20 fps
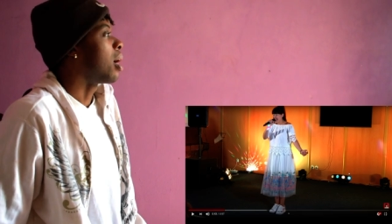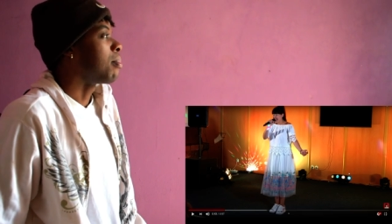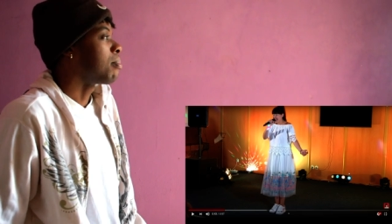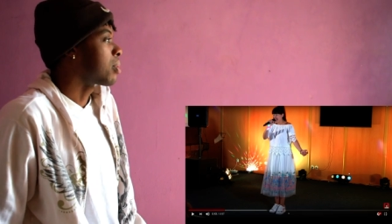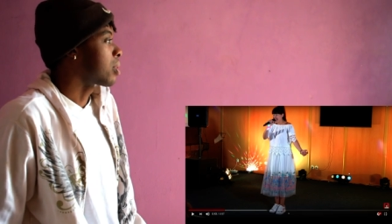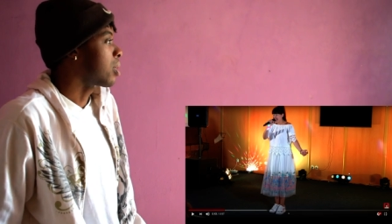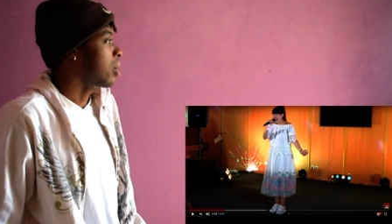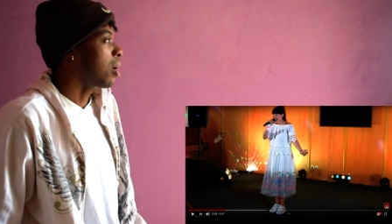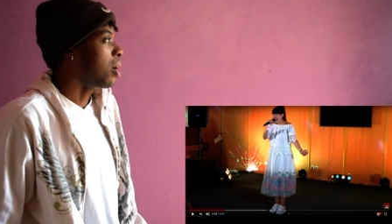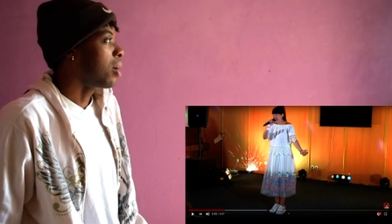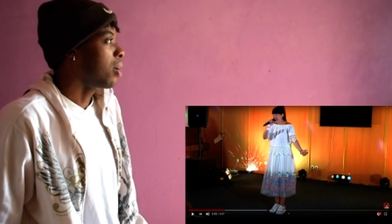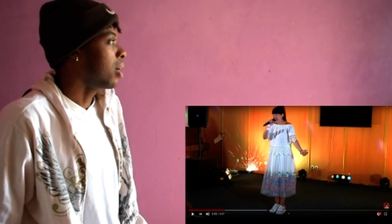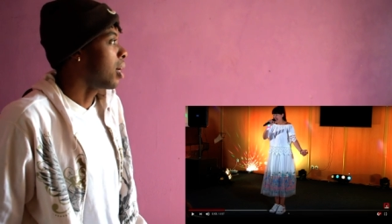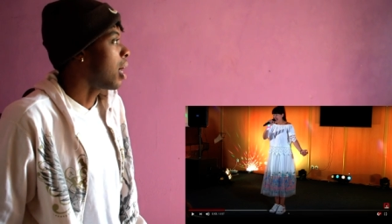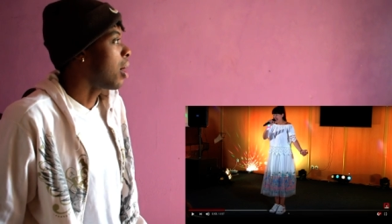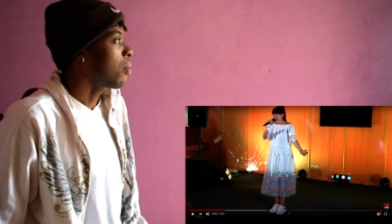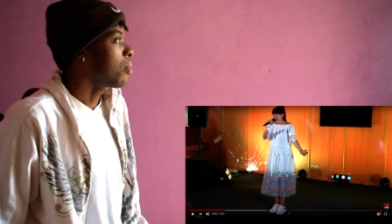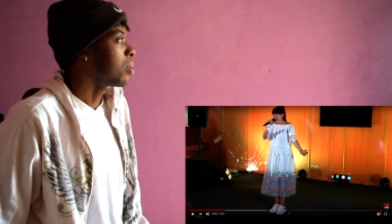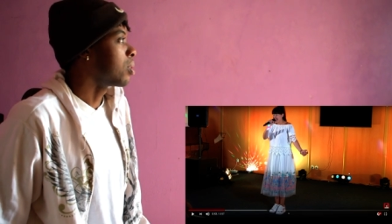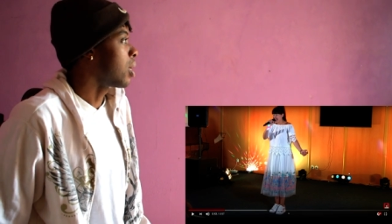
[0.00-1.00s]
I'm sorry.
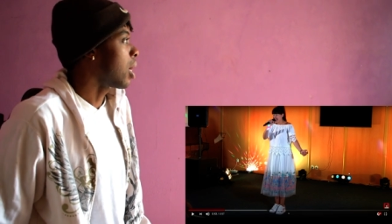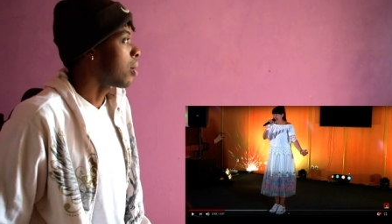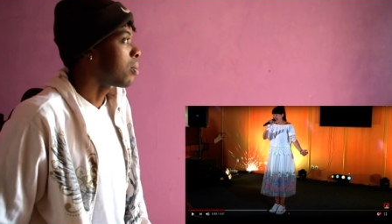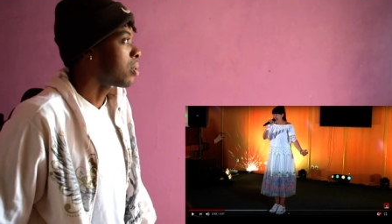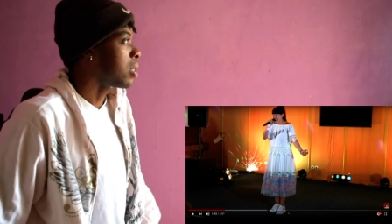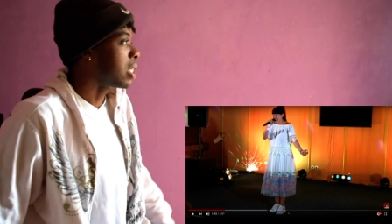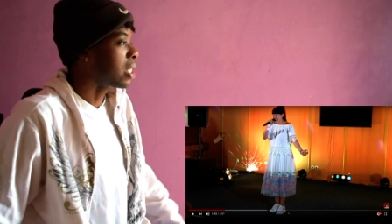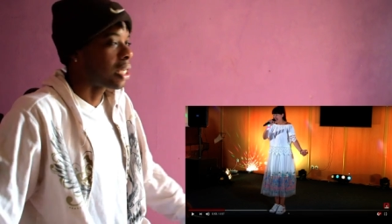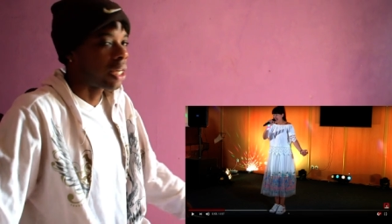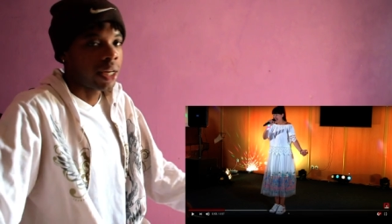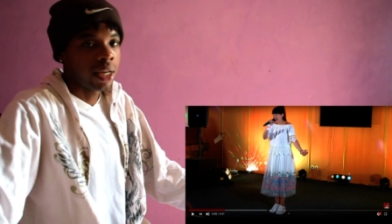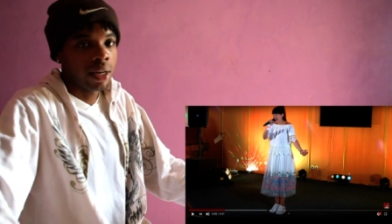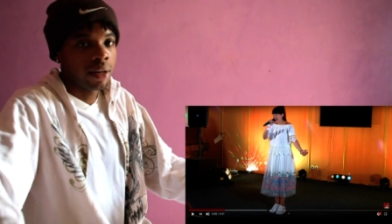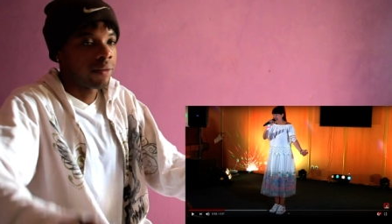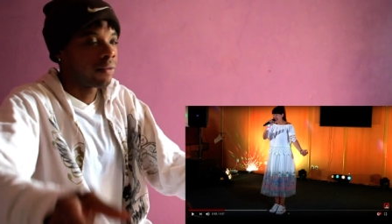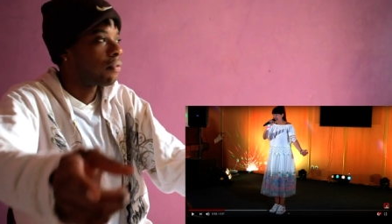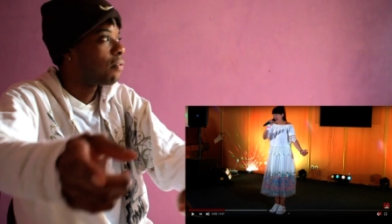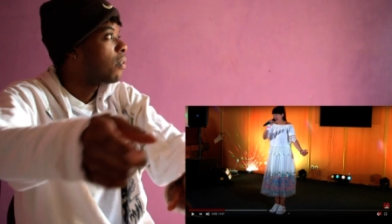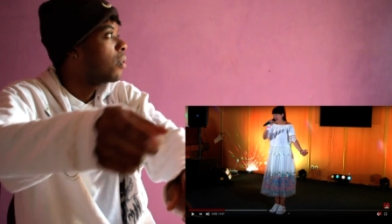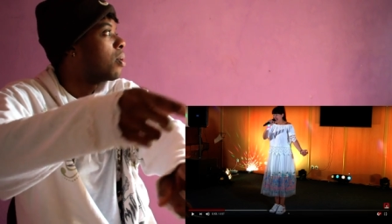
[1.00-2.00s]
I was just
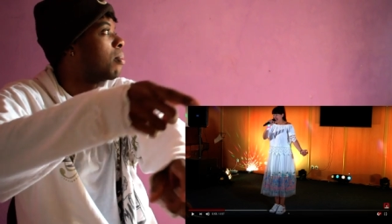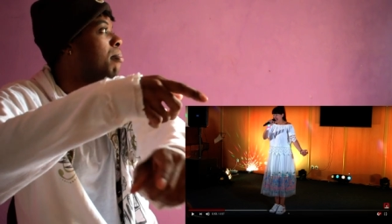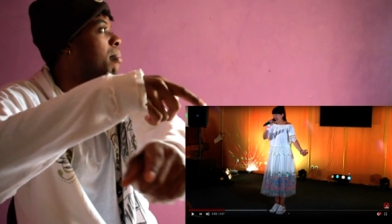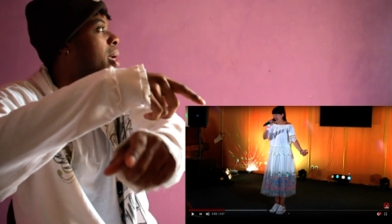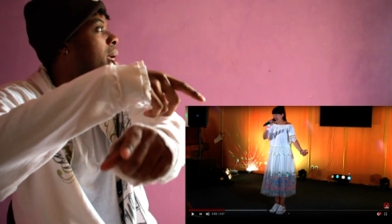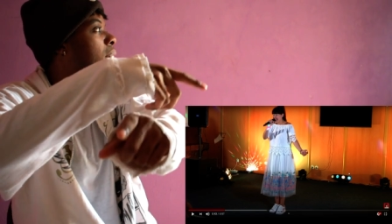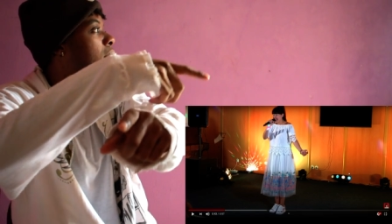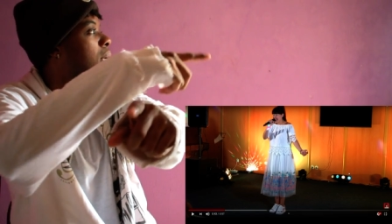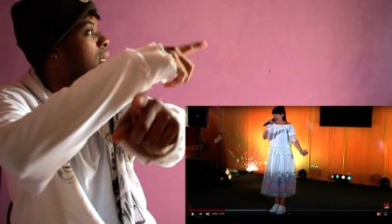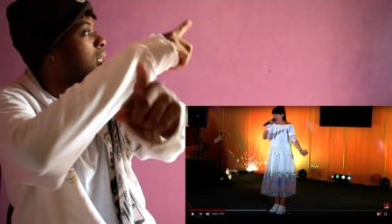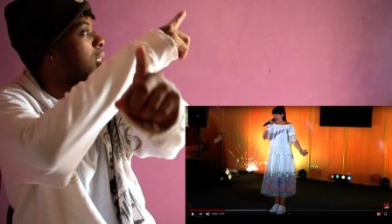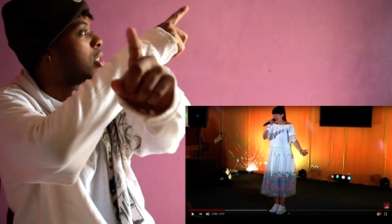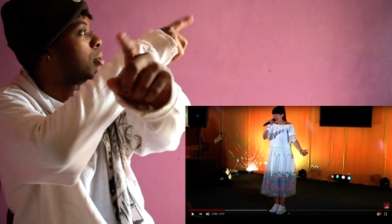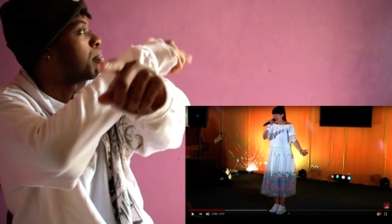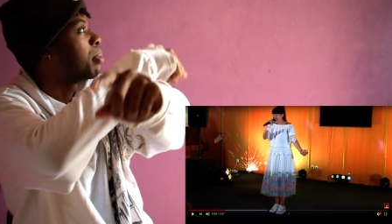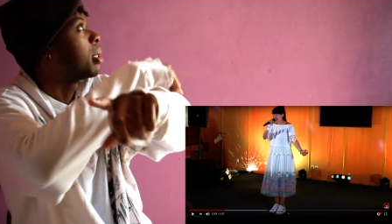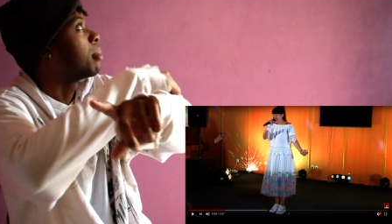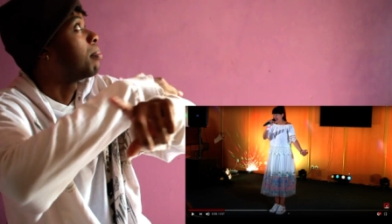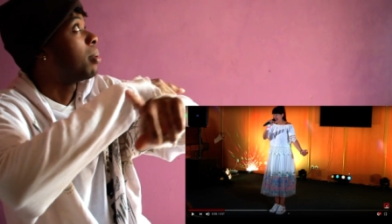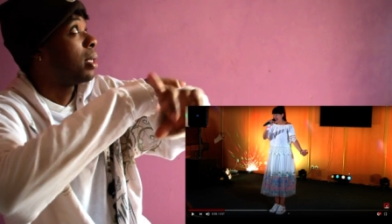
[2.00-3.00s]
kidding to make these
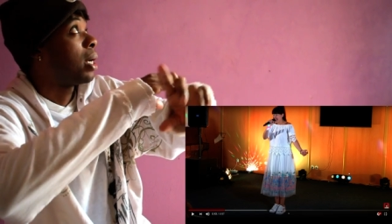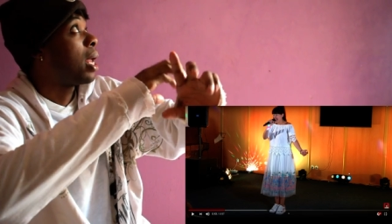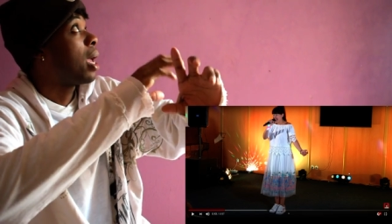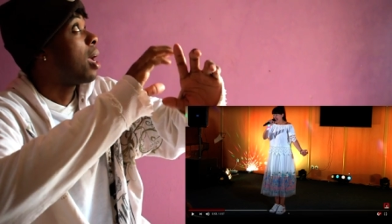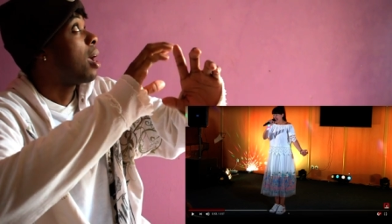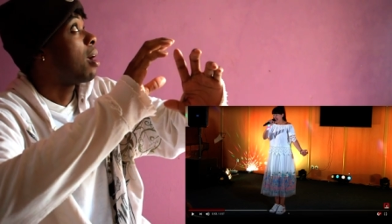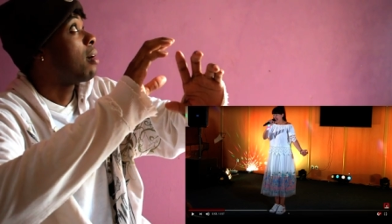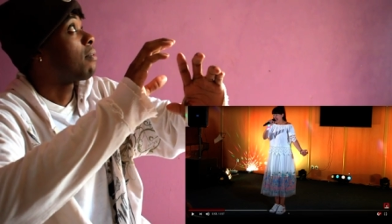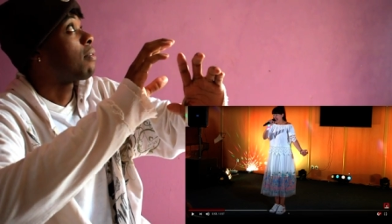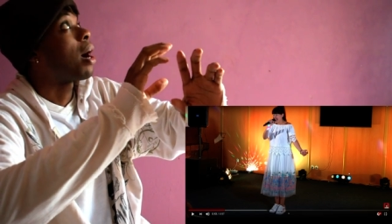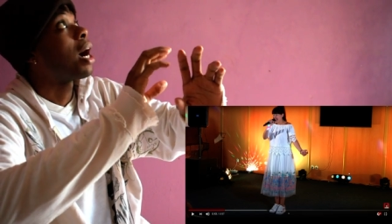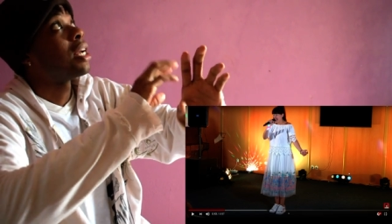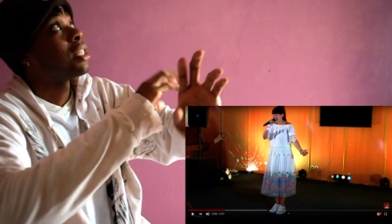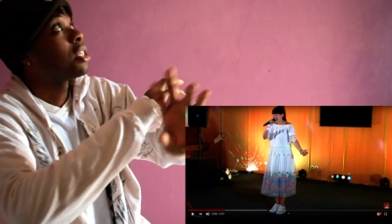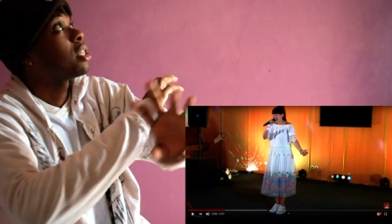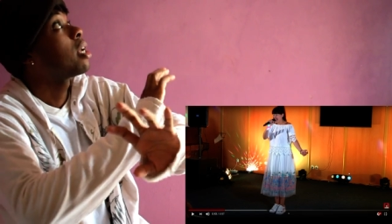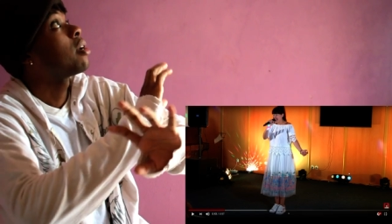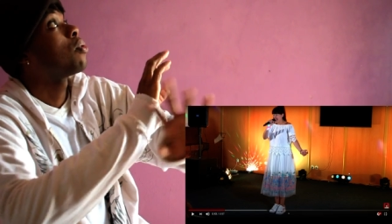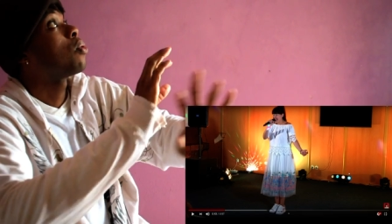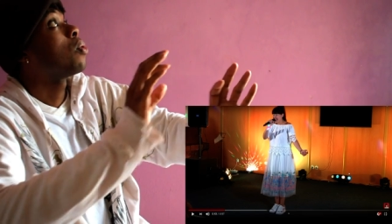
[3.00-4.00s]
people laugh. I
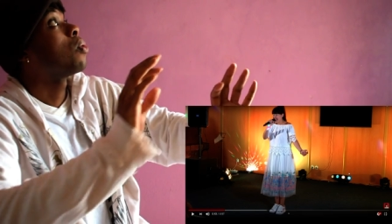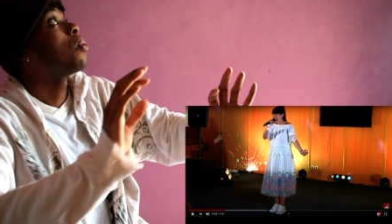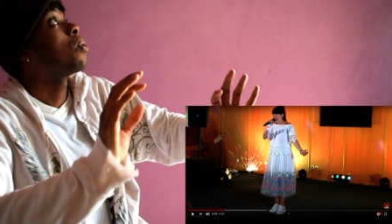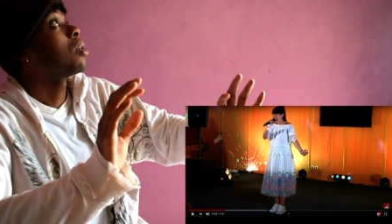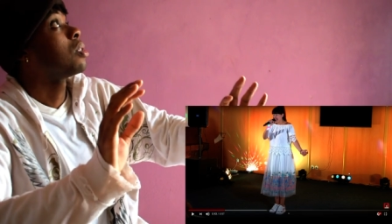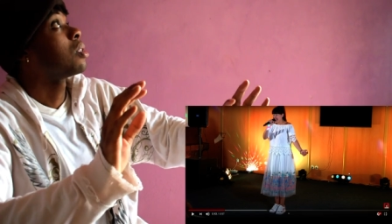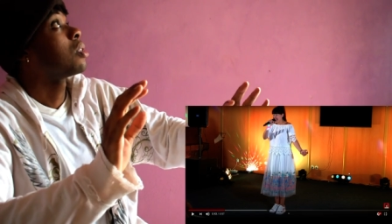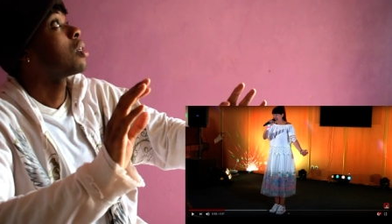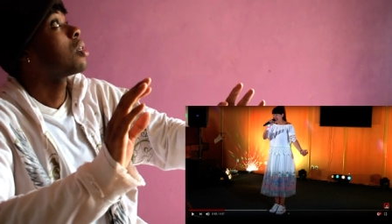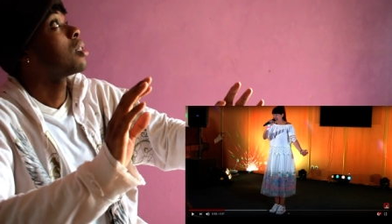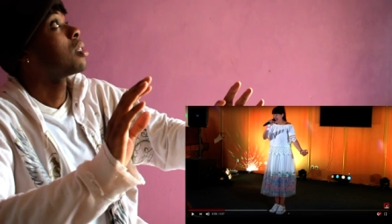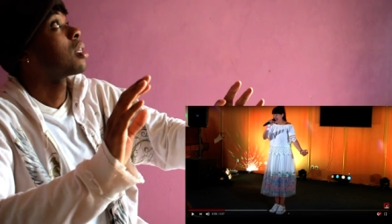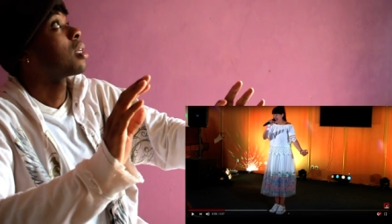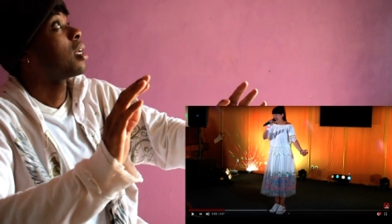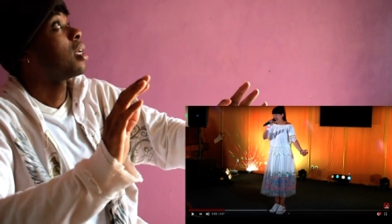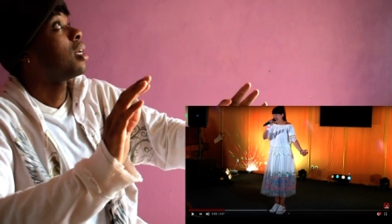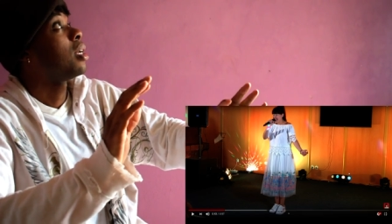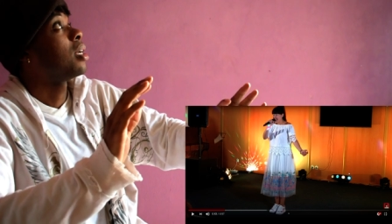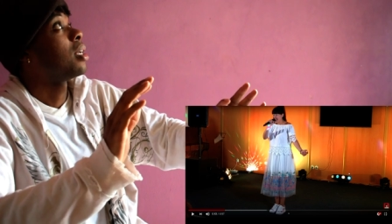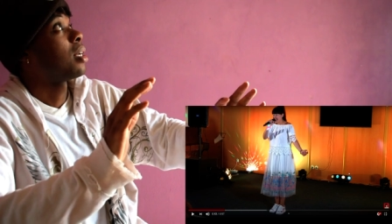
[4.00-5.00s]
genuinely was just
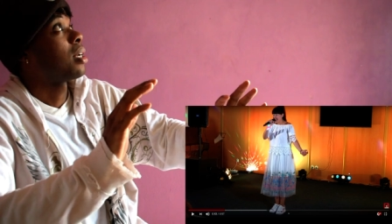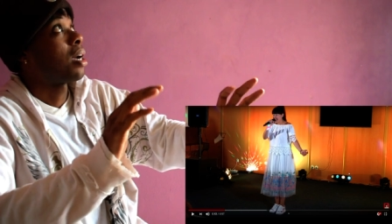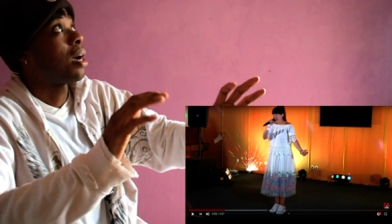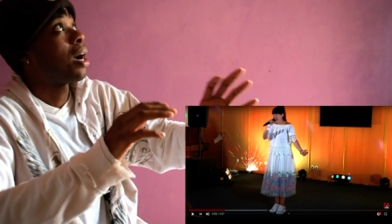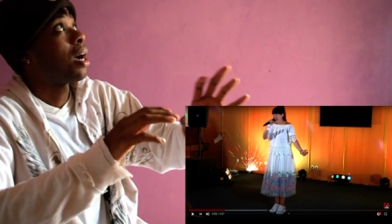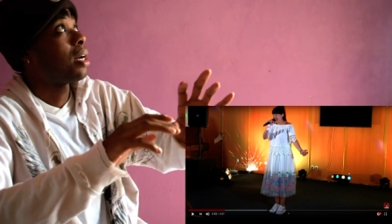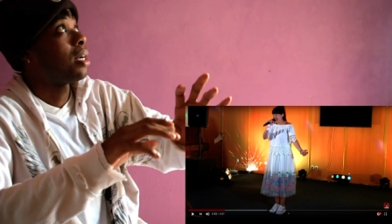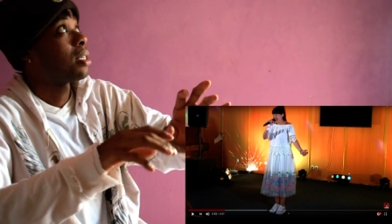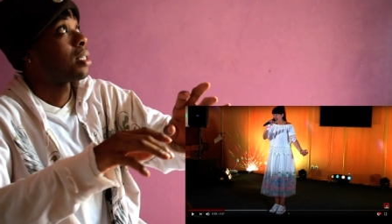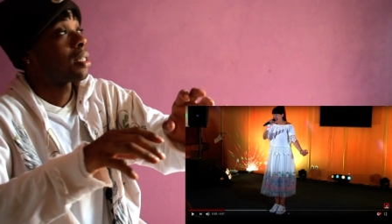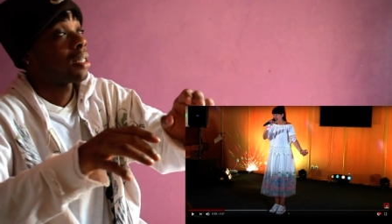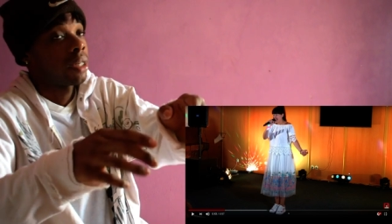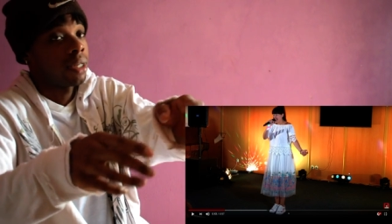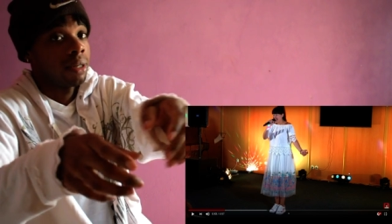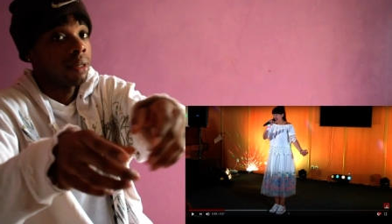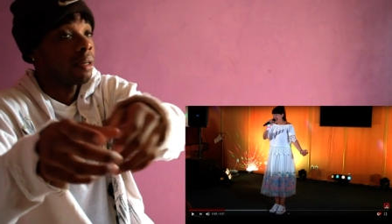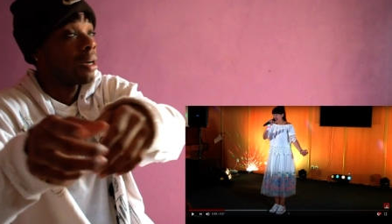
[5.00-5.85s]
kidding, honestly.